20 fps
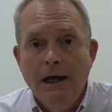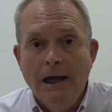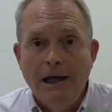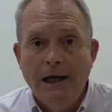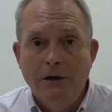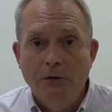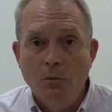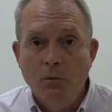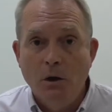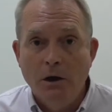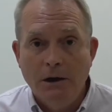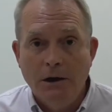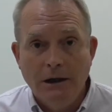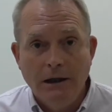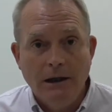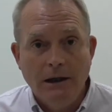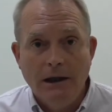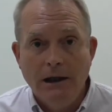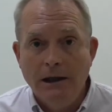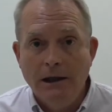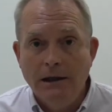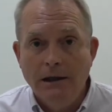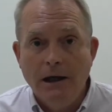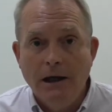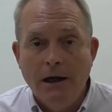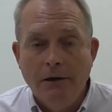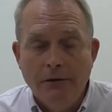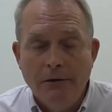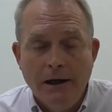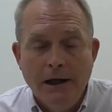and working in
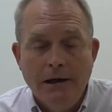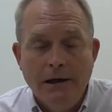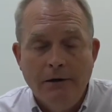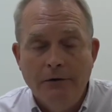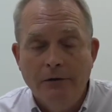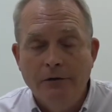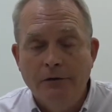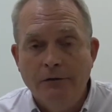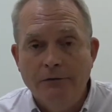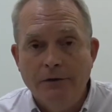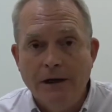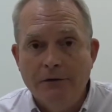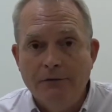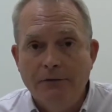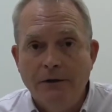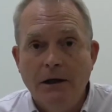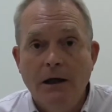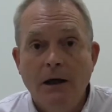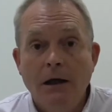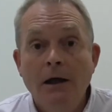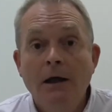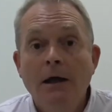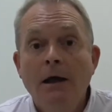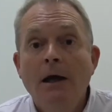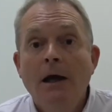other areas of Africa.